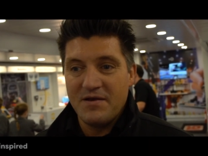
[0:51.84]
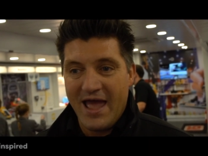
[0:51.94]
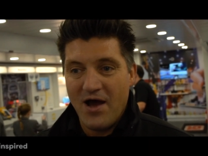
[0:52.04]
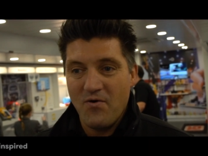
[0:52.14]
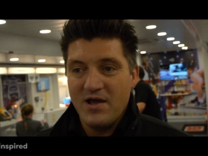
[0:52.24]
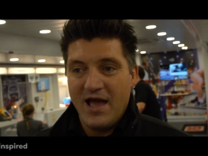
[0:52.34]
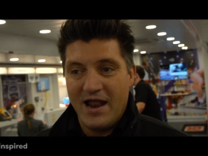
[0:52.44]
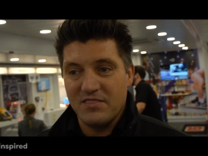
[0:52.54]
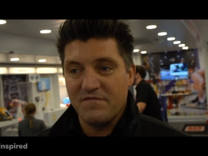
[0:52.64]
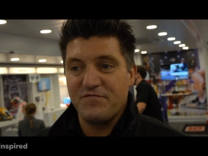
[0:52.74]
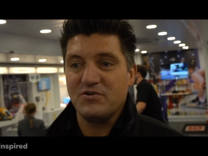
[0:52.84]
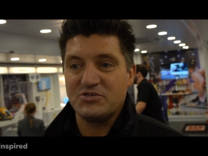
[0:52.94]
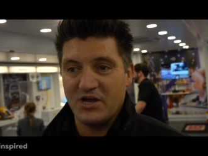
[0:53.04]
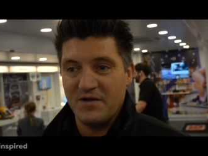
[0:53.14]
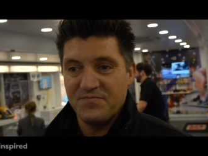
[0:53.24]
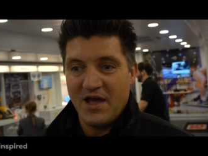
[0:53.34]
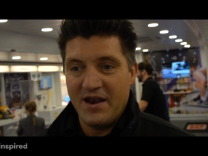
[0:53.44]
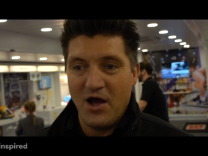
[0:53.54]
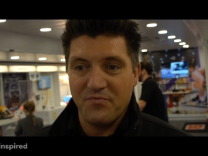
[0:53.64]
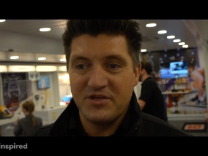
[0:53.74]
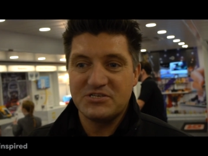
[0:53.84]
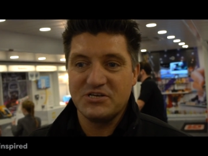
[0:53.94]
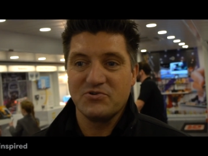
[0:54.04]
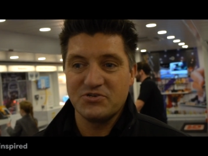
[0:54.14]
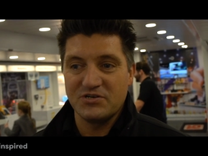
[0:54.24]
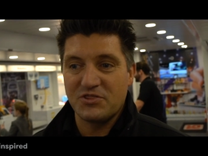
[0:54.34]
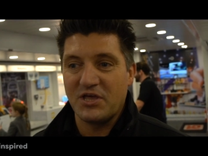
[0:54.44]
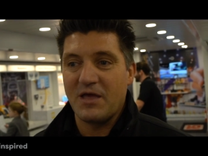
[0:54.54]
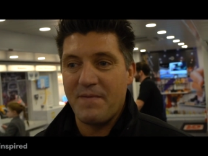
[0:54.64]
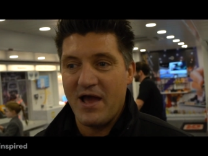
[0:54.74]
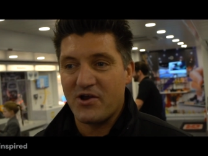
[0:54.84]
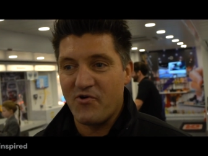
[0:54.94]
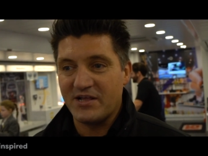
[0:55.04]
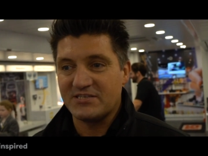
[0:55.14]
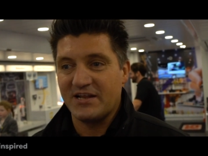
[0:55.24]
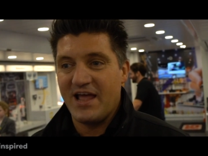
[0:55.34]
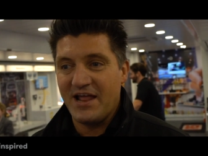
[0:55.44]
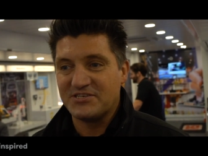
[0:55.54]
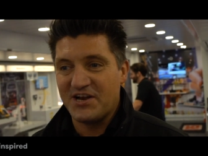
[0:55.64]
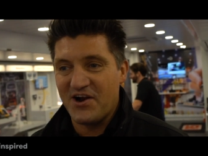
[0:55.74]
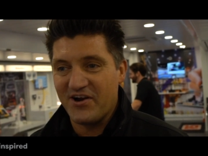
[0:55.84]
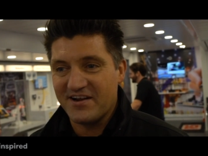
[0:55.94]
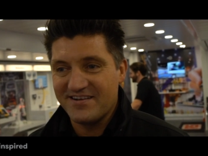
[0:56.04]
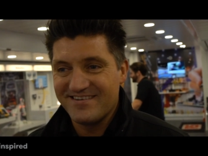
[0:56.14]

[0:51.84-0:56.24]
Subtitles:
now and in the future, and help these children to think about careers in engineering.